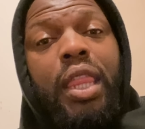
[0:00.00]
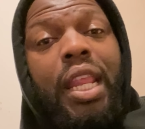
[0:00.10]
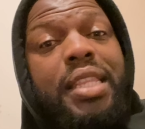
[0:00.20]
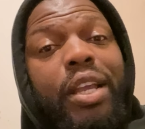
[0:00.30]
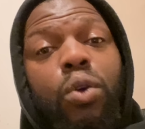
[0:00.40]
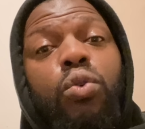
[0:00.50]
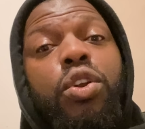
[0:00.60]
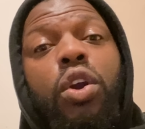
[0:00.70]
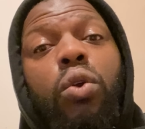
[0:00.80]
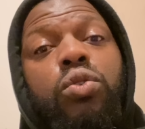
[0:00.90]
They take all
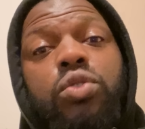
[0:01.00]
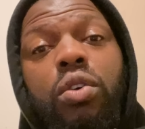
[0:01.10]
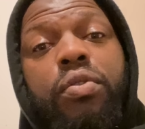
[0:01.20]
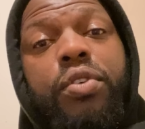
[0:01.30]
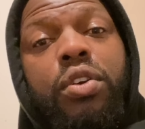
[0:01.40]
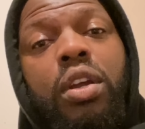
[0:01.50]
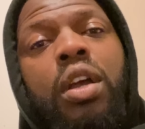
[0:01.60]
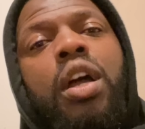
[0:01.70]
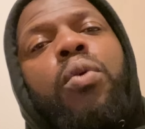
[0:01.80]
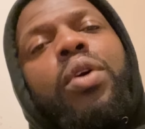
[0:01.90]
your clothes off of you,
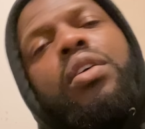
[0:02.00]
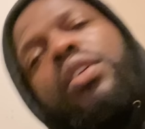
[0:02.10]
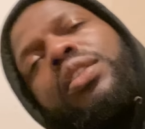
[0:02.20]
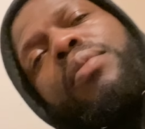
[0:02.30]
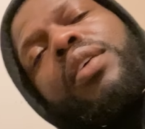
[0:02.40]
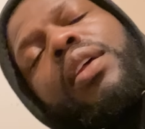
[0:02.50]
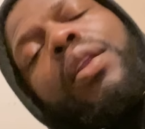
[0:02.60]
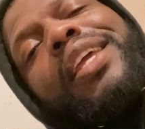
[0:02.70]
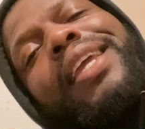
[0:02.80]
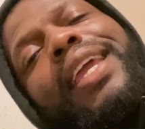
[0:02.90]
and what sometimes they'll
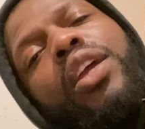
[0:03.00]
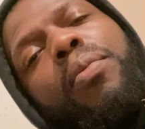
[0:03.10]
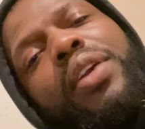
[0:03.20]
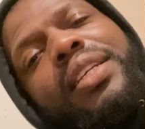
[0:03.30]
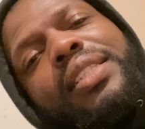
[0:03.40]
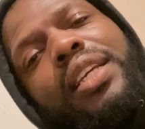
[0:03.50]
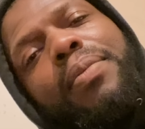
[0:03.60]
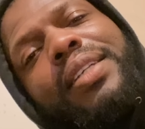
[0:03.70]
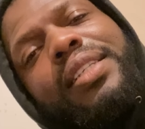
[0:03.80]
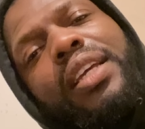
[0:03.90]
let you keep your modesty
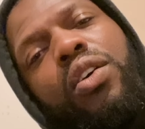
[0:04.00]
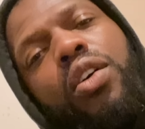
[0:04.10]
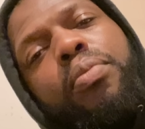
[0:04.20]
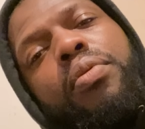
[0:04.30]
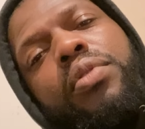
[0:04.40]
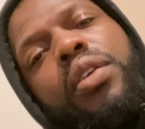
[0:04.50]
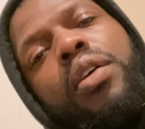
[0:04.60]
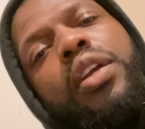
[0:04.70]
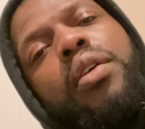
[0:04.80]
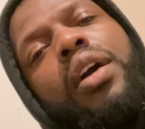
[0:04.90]
by saying, "Oh, you,
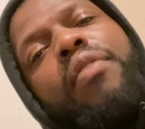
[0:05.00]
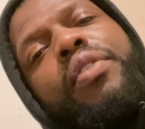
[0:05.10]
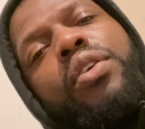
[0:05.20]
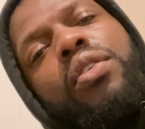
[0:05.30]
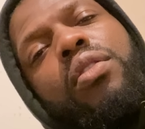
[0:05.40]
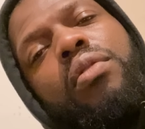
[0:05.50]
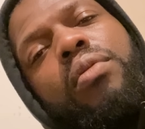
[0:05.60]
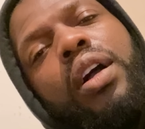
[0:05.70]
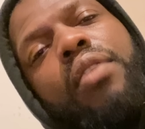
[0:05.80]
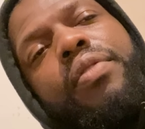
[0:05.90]
you can cover your
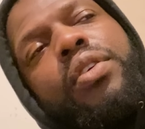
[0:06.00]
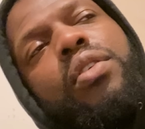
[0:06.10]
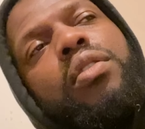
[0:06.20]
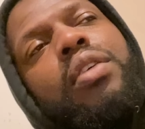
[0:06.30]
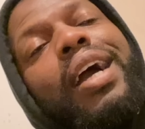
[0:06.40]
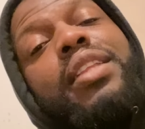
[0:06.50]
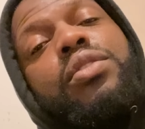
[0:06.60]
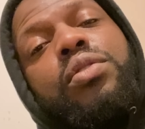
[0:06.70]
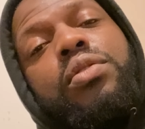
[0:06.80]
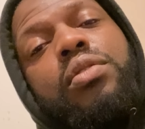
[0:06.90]
cover your
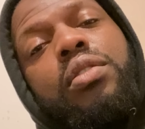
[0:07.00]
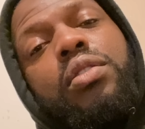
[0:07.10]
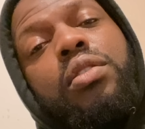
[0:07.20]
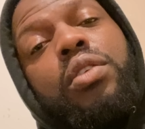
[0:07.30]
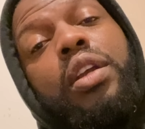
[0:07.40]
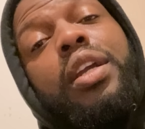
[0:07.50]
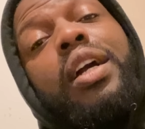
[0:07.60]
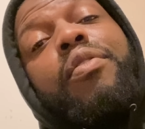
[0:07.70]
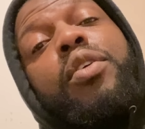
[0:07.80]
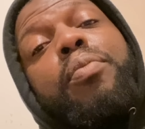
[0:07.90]
hands, you, you
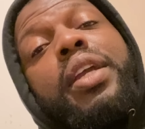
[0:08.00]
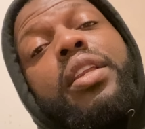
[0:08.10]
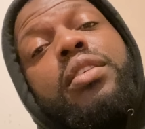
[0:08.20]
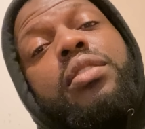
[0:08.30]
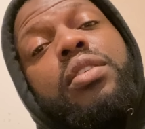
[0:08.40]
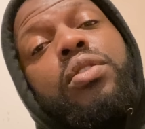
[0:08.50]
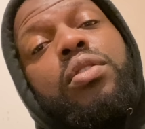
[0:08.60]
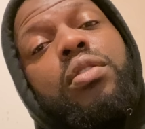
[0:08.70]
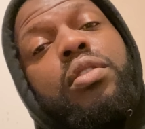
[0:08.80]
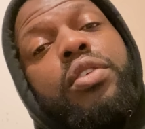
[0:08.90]
cover your penis and
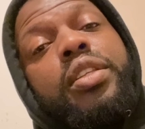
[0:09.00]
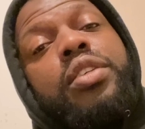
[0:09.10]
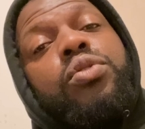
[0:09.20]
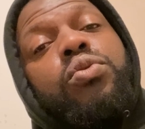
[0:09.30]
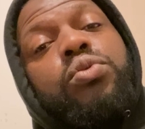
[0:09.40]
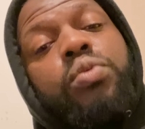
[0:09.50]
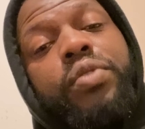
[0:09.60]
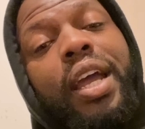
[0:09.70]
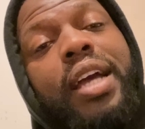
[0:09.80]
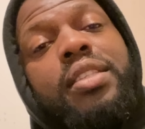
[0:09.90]
your and your testicles with
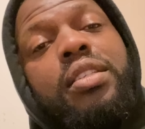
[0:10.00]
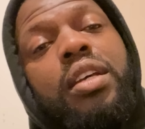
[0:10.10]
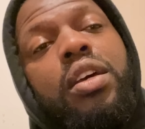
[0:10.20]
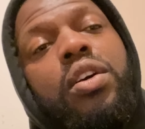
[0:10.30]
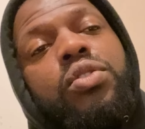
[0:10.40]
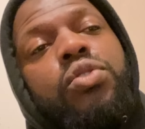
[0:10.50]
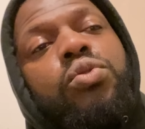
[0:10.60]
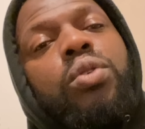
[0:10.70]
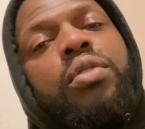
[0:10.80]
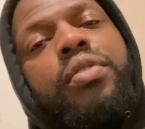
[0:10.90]
your hands to
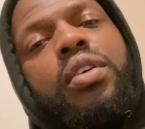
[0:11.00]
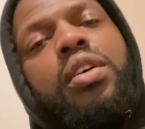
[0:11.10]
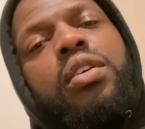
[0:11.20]
sort of."